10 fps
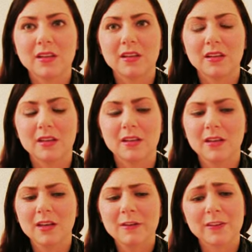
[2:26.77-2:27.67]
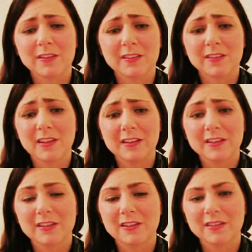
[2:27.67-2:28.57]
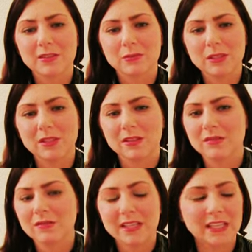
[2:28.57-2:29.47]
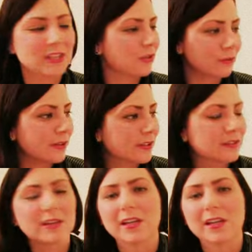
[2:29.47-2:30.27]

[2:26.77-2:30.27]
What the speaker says: And for $6, I can't go wrong.